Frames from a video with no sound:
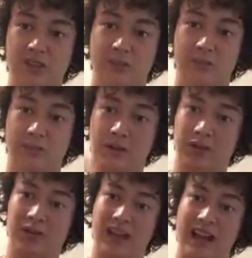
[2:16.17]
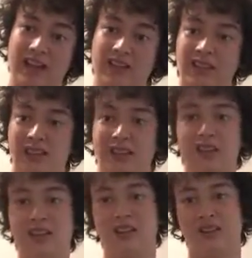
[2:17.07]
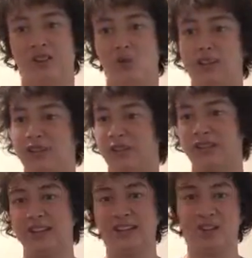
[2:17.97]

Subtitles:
The budget's higher. It's 2013,